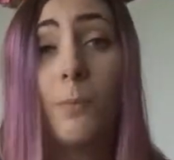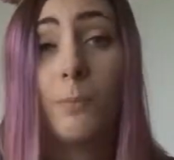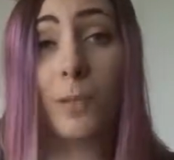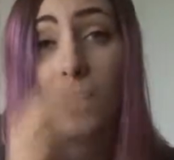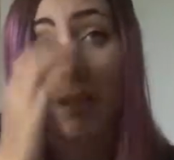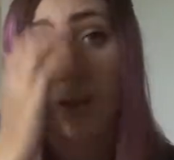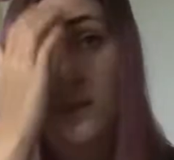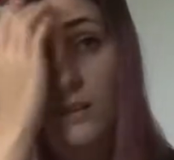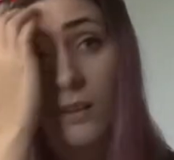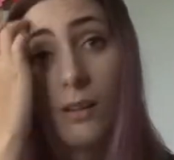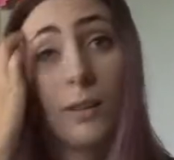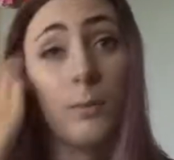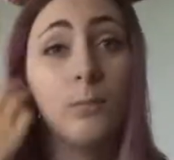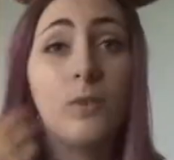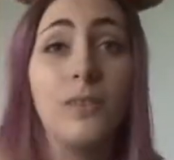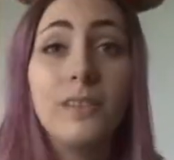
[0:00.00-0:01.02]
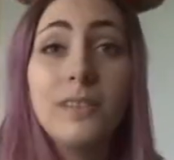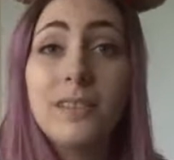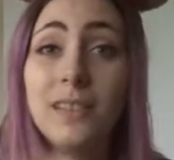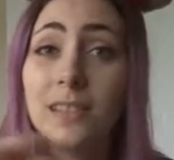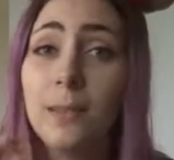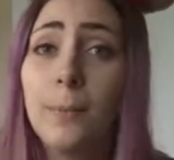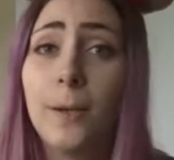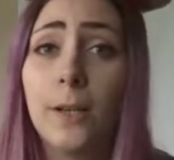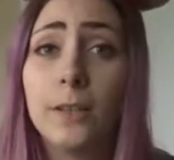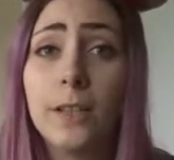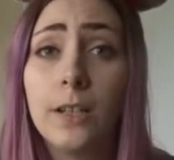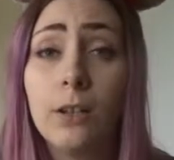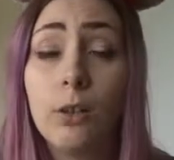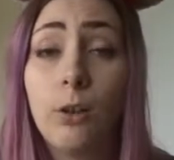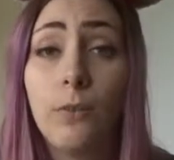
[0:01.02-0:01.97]
because I was
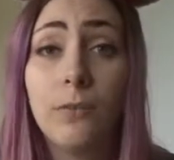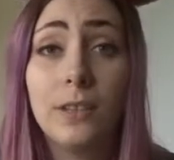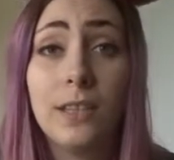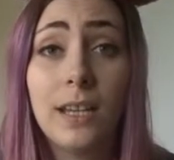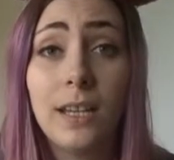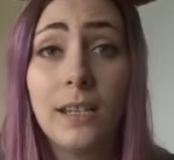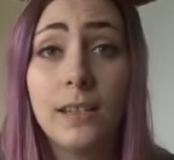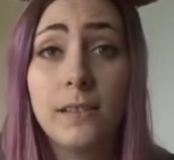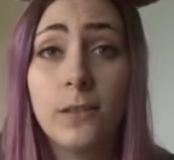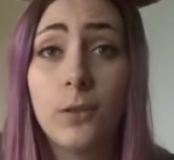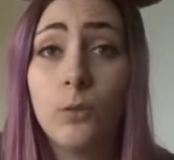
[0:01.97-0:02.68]
Disneylanding a lot of the days,